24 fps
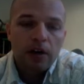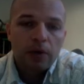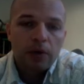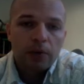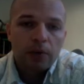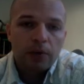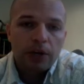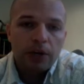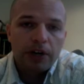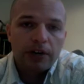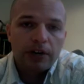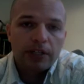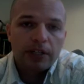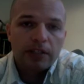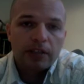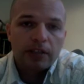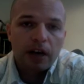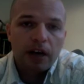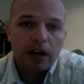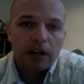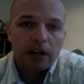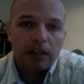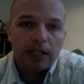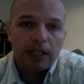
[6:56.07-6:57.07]
reared its
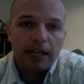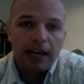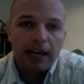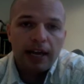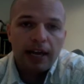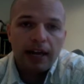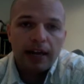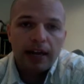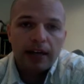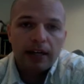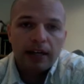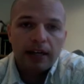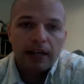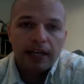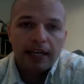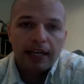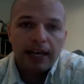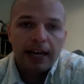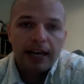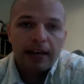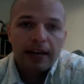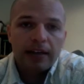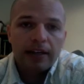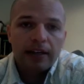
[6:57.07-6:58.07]
ugly head
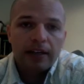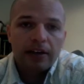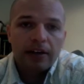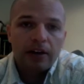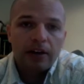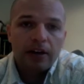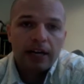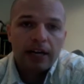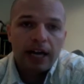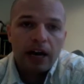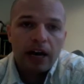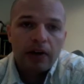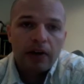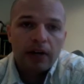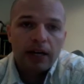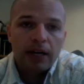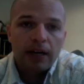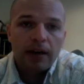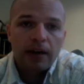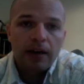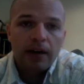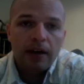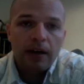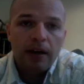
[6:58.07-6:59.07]
again in our county.